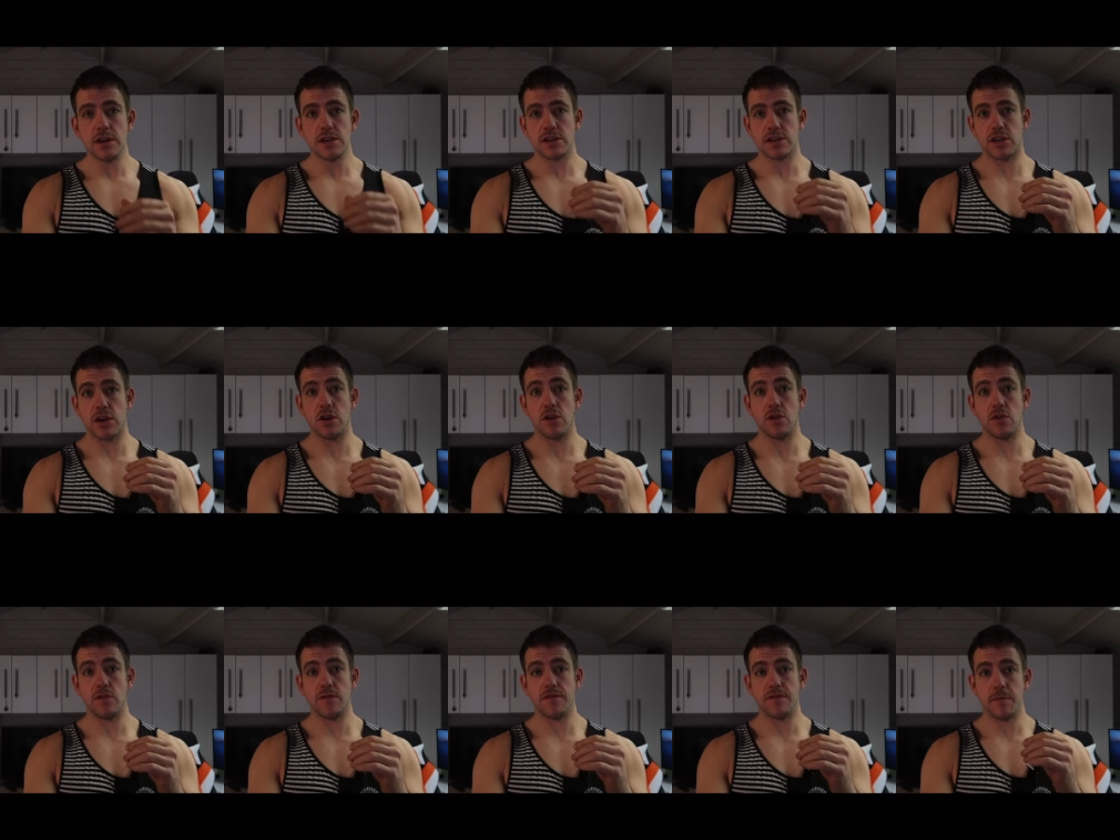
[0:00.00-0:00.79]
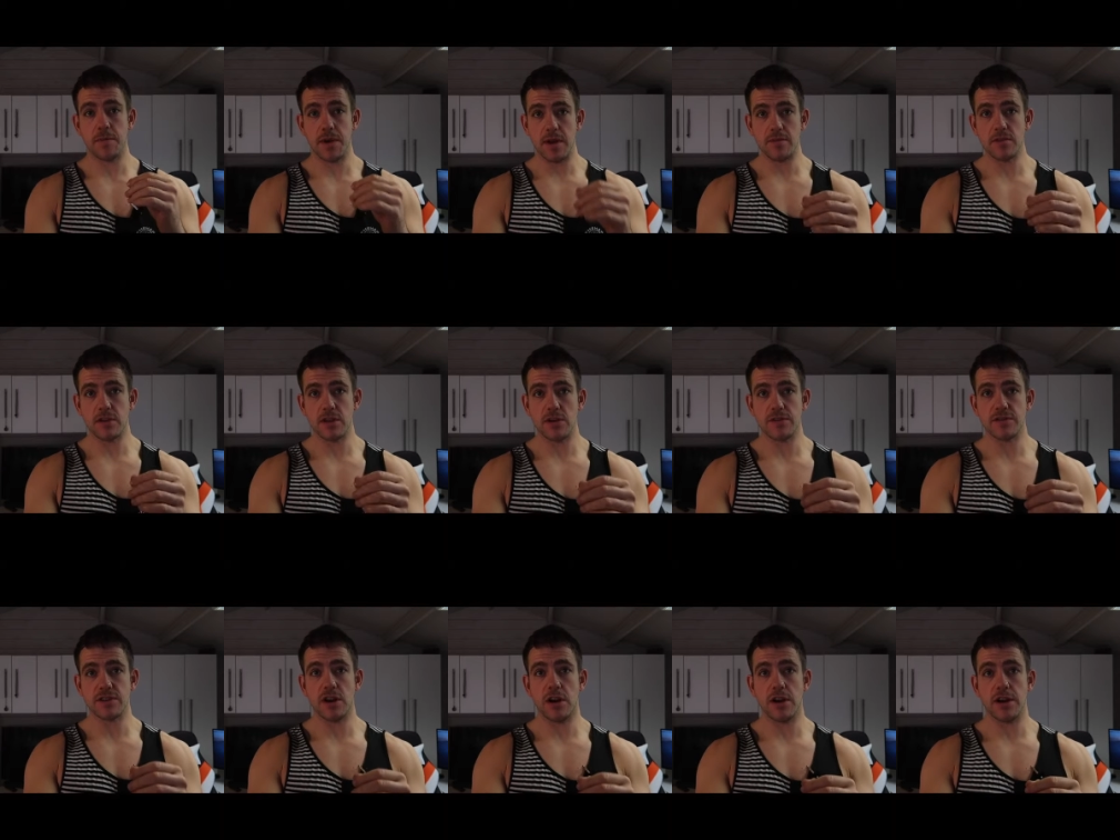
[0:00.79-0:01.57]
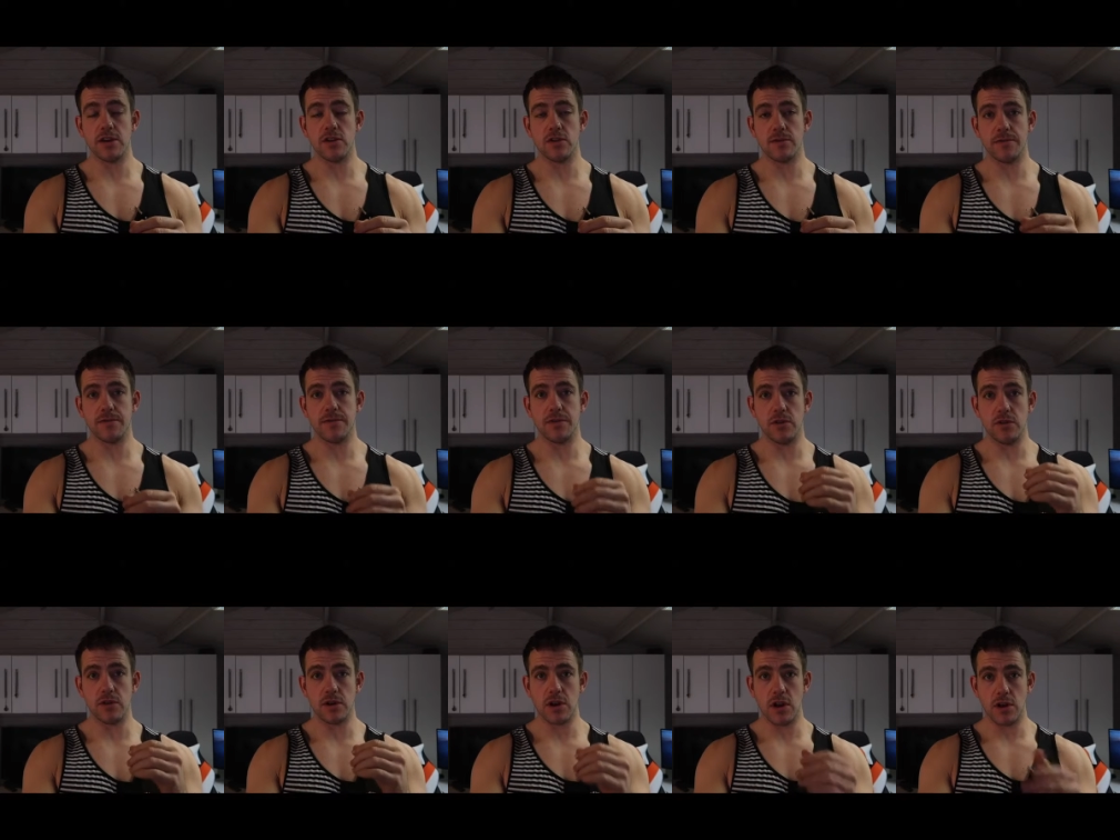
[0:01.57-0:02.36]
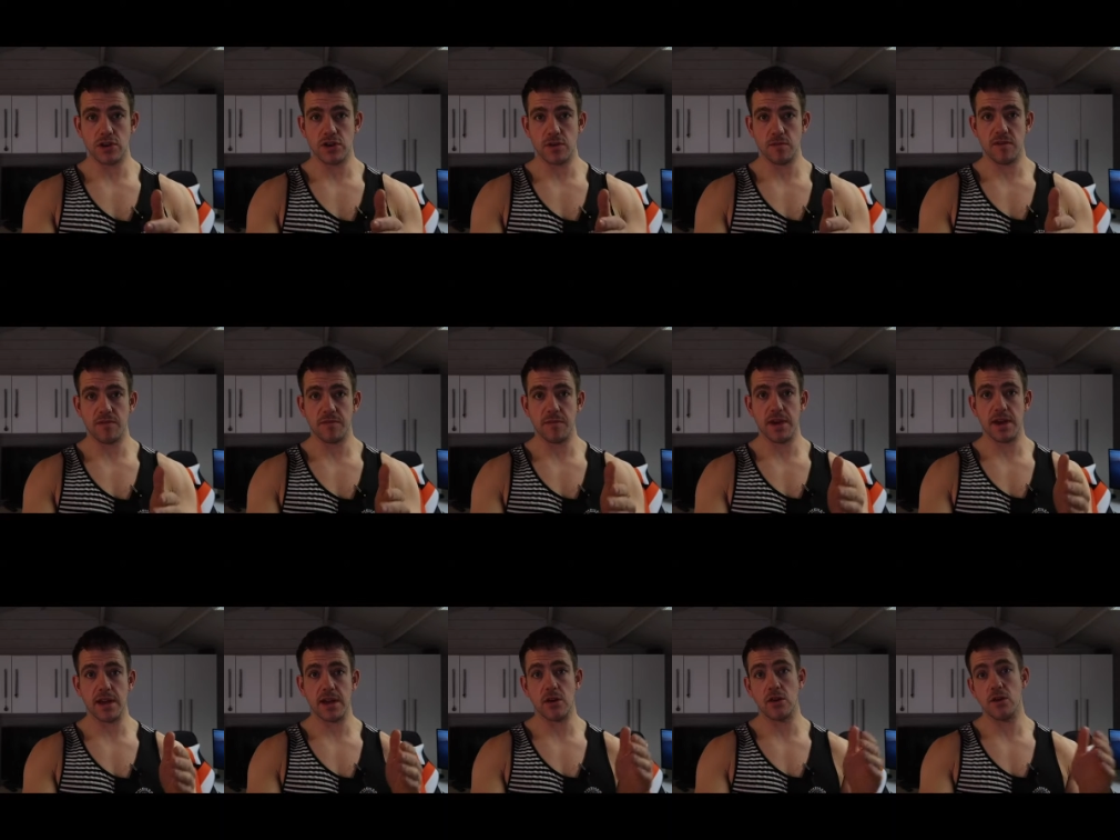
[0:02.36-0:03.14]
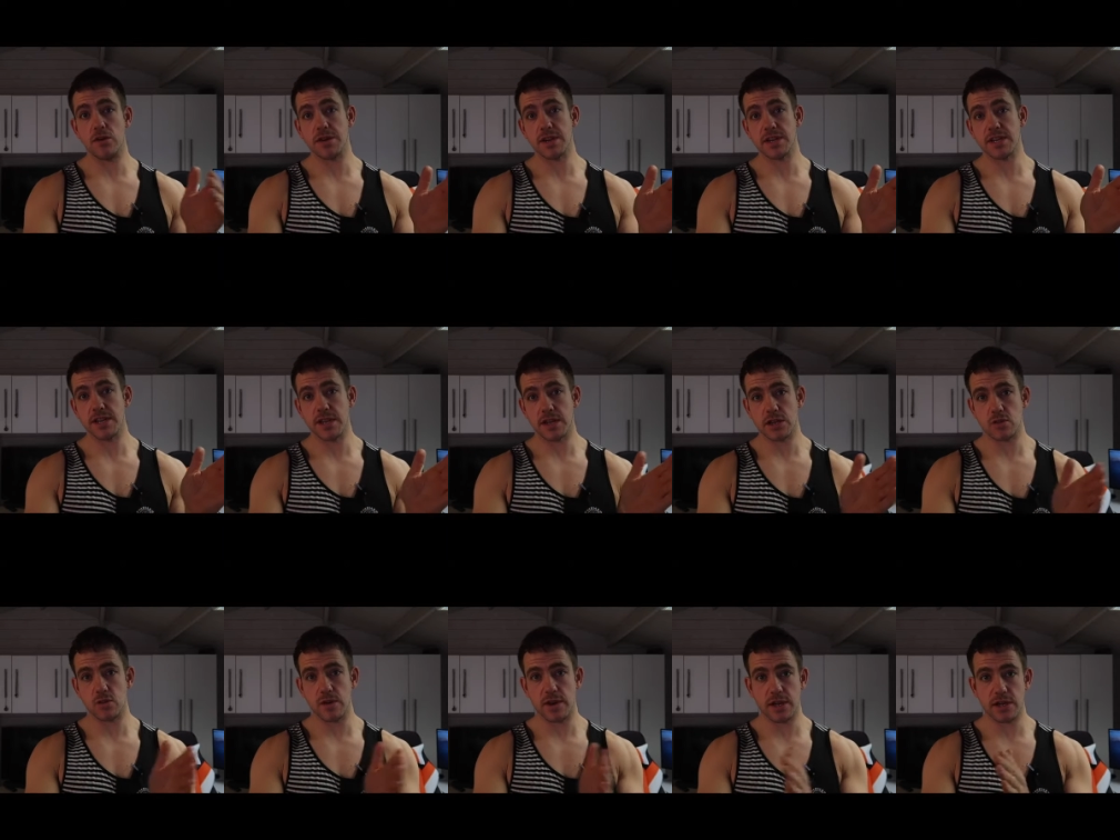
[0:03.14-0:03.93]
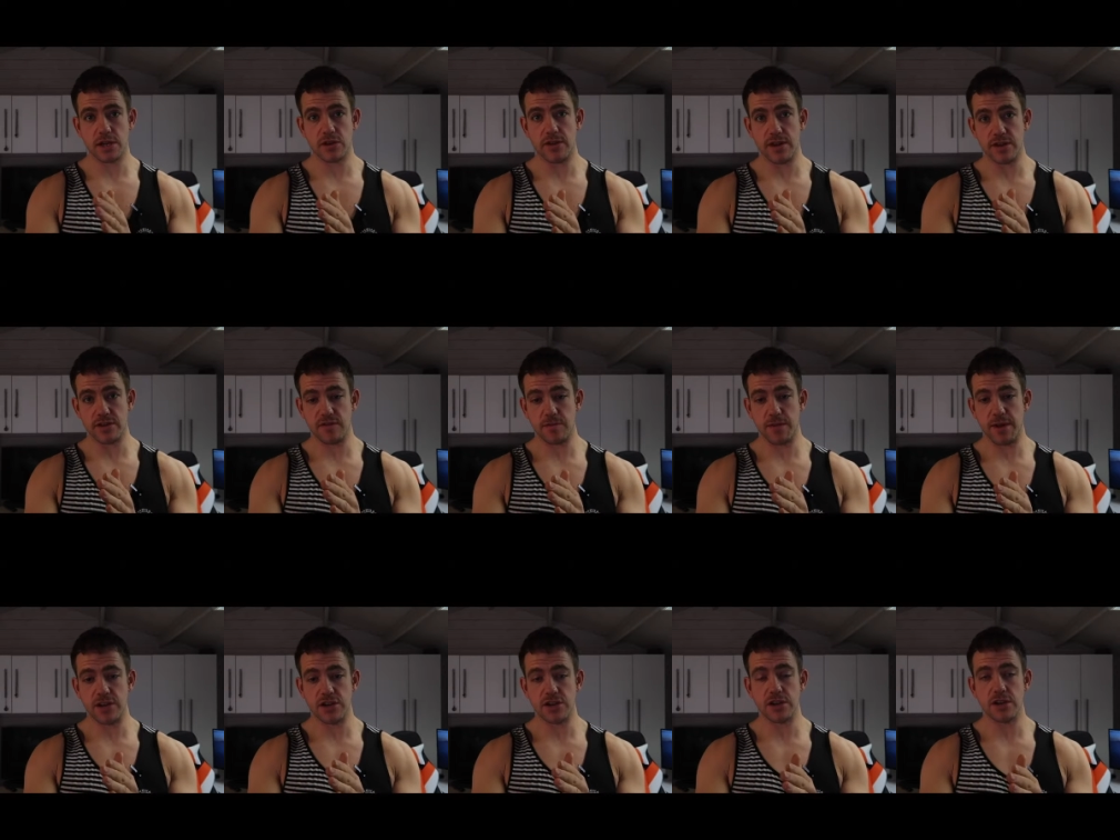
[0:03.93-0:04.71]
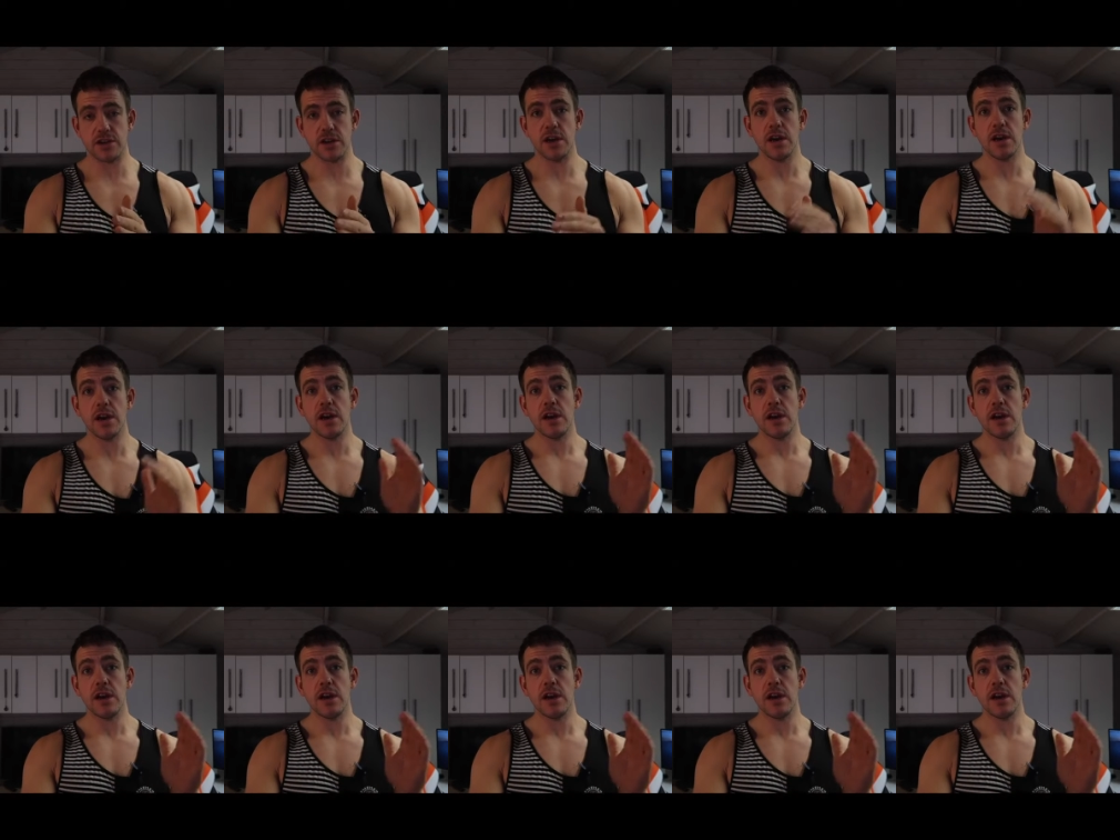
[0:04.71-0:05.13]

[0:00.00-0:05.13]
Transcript: So for people who've signed up for coaching with me or the six week transformation,